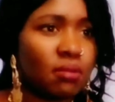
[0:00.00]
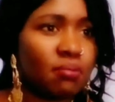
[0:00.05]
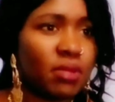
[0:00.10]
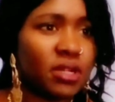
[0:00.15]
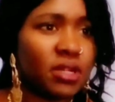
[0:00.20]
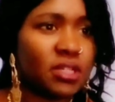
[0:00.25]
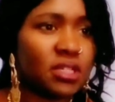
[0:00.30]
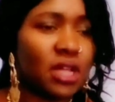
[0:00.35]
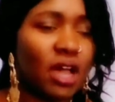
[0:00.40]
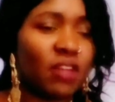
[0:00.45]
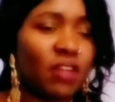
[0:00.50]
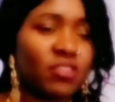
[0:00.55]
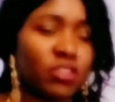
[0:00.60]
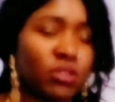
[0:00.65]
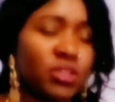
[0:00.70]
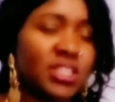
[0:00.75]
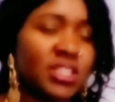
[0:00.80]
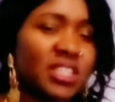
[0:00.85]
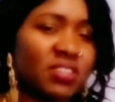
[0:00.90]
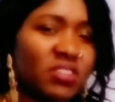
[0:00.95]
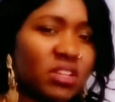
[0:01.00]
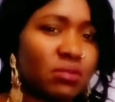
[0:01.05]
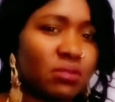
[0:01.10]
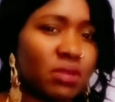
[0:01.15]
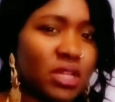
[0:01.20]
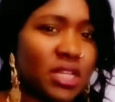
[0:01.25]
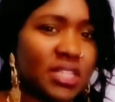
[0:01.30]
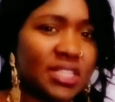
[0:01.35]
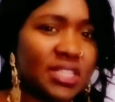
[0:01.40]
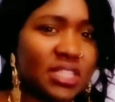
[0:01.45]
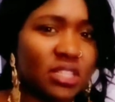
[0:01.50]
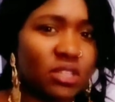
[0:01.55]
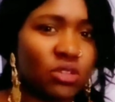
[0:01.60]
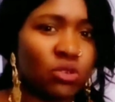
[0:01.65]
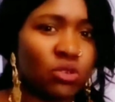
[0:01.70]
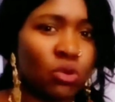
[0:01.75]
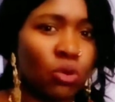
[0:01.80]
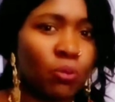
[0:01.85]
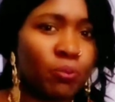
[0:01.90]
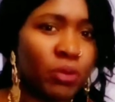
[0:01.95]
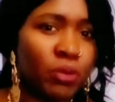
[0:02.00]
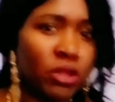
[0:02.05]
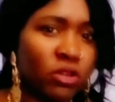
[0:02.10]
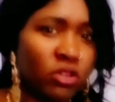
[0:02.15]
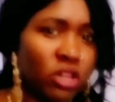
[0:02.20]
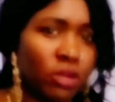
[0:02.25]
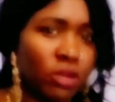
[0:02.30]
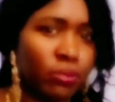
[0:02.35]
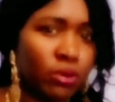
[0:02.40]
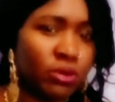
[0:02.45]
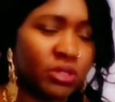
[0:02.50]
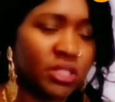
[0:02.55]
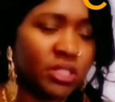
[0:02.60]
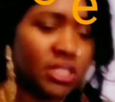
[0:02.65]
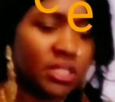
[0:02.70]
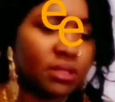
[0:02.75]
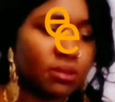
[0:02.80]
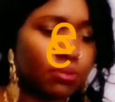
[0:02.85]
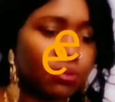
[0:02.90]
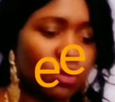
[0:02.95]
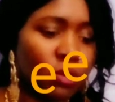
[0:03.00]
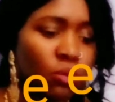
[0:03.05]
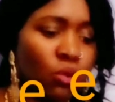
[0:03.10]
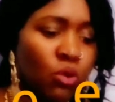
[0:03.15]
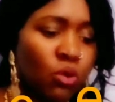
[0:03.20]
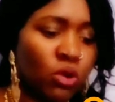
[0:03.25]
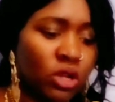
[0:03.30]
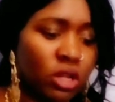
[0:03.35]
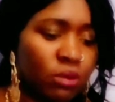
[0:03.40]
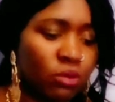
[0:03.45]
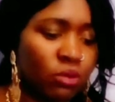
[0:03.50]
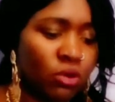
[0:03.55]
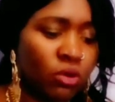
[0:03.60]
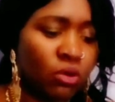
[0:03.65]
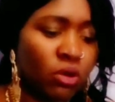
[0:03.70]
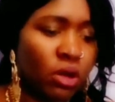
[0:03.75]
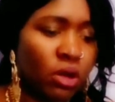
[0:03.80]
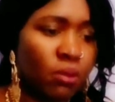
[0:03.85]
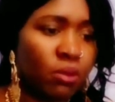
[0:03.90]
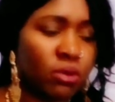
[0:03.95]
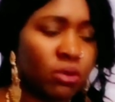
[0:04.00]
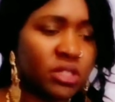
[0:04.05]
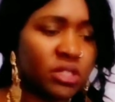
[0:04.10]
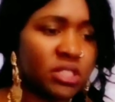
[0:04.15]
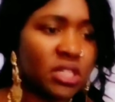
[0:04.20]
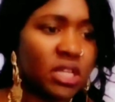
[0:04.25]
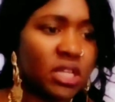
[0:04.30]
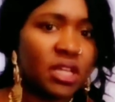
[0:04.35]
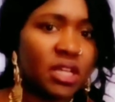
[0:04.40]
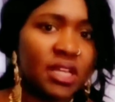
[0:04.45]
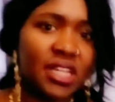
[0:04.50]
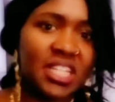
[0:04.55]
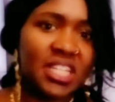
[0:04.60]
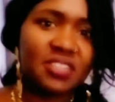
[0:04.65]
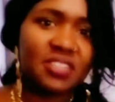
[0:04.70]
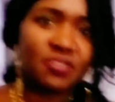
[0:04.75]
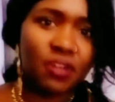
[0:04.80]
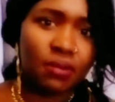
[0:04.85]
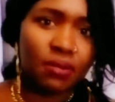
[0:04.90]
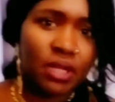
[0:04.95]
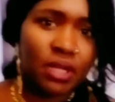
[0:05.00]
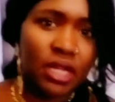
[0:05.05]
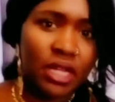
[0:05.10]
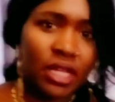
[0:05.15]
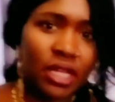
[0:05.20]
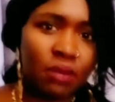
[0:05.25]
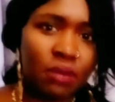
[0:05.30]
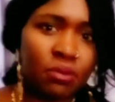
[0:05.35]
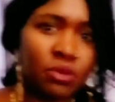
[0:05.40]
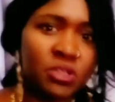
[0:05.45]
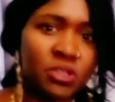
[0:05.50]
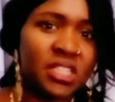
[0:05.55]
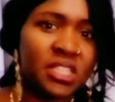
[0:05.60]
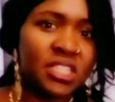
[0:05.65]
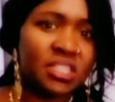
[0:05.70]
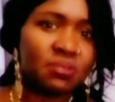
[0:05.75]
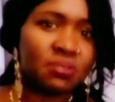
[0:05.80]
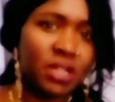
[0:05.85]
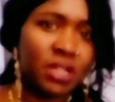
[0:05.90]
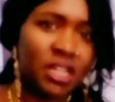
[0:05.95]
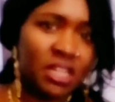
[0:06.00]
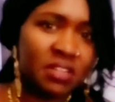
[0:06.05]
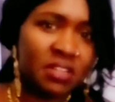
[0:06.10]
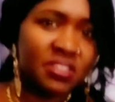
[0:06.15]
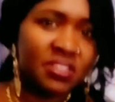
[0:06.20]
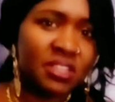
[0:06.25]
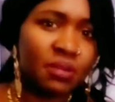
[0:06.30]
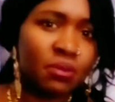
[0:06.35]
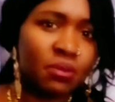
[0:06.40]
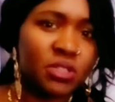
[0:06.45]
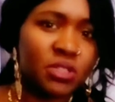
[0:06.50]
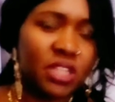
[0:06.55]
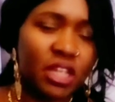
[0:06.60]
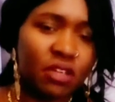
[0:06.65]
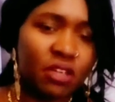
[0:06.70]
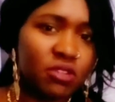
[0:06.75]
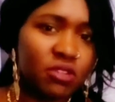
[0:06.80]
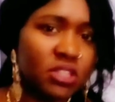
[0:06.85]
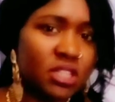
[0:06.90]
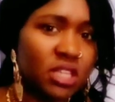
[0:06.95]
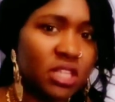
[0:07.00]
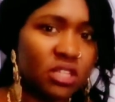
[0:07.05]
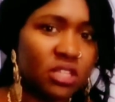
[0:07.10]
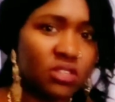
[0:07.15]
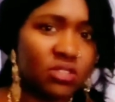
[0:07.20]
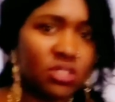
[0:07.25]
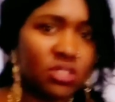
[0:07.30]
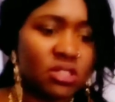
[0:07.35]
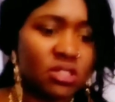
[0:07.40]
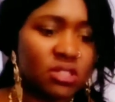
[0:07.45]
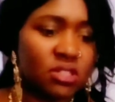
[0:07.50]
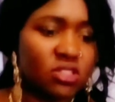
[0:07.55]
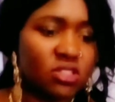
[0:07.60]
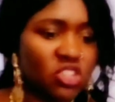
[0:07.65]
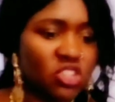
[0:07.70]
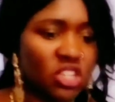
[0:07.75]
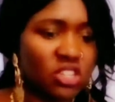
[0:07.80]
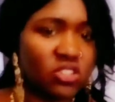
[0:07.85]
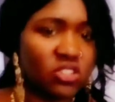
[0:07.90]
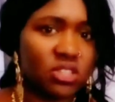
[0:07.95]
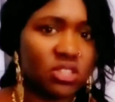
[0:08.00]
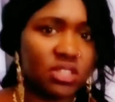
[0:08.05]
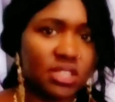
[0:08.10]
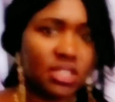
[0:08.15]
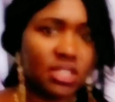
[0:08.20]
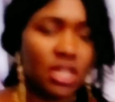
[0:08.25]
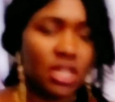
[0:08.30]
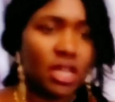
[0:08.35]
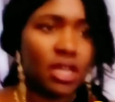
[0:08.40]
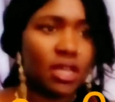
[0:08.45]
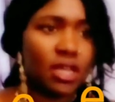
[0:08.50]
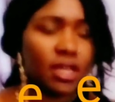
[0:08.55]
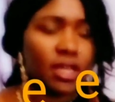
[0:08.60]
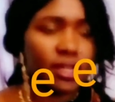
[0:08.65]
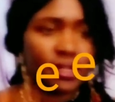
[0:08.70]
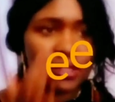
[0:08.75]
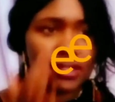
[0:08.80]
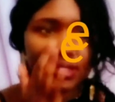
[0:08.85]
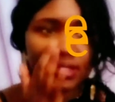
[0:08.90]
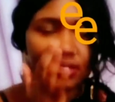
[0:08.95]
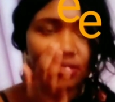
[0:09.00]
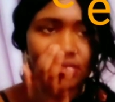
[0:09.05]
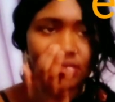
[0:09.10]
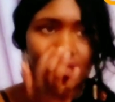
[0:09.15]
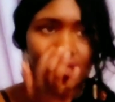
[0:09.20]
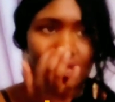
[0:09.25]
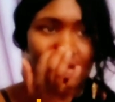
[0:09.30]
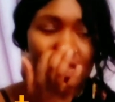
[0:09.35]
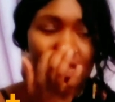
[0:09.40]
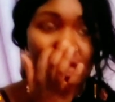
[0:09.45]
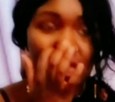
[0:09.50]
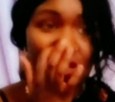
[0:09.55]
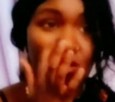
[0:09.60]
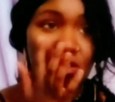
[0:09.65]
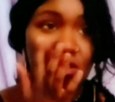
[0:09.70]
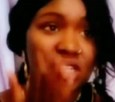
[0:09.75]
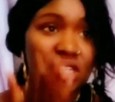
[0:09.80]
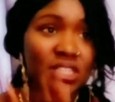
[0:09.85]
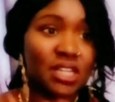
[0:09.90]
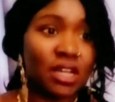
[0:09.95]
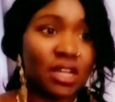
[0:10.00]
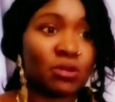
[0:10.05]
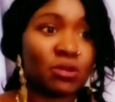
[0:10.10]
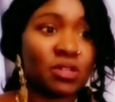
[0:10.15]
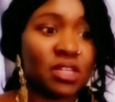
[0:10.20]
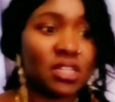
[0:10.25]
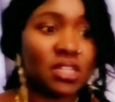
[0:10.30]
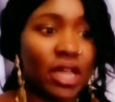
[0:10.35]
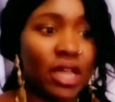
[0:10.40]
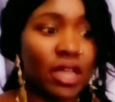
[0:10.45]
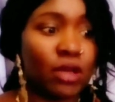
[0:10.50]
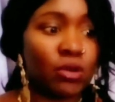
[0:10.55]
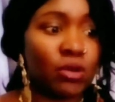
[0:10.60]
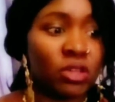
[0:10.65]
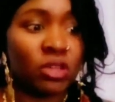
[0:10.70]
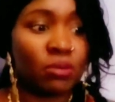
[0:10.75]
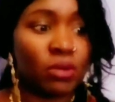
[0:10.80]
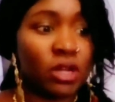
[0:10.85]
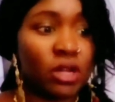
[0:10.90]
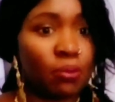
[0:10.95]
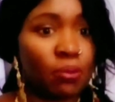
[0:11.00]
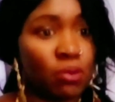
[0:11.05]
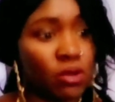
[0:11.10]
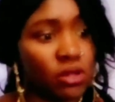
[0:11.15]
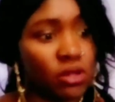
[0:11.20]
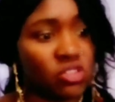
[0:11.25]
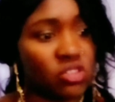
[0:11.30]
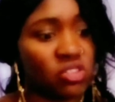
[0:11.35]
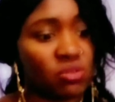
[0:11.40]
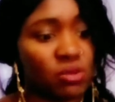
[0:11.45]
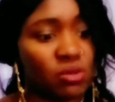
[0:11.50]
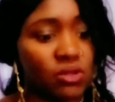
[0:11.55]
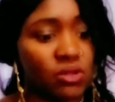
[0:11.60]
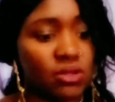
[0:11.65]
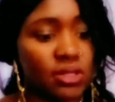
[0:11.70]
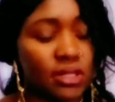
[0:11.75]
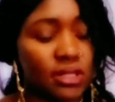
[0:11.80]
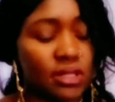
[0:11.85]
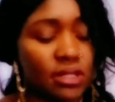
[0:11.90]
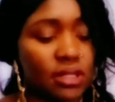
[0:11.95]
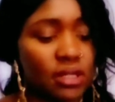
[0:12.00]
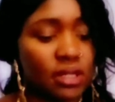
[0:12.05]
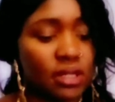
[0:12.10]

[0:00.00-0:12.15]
but after those 7 minutes, your opinion about Bob Collymore, about his family, about his beliefs, about everything just changes. And I think on that account, I owe him an apology because